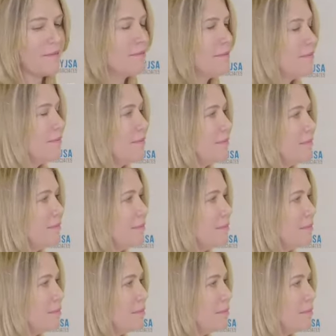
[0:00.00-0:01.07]

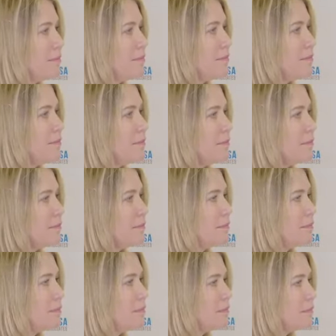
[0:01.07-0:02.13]

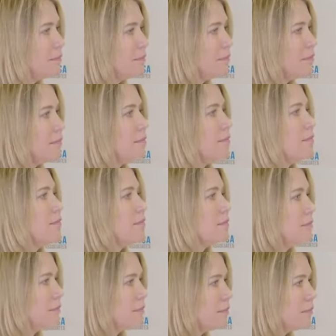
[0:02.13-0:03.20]

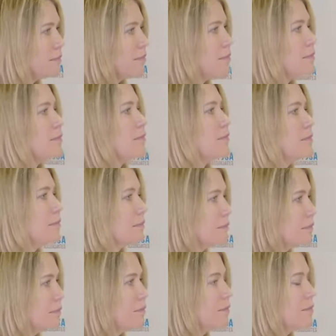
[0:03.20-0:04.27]

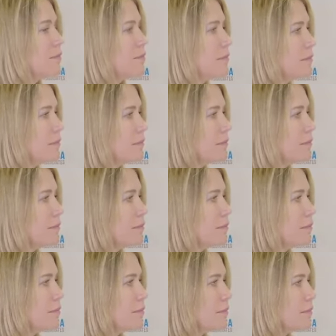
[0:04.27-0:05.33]

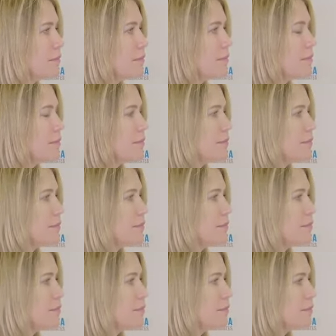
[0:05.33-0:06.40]

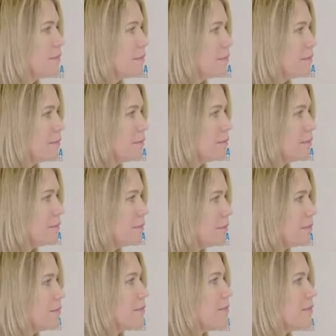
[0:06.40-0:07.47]

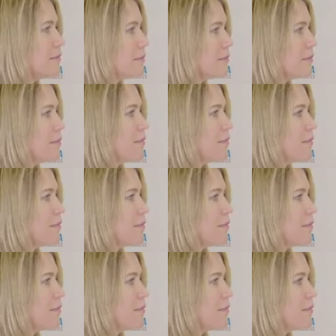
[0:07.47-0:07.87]
(silent)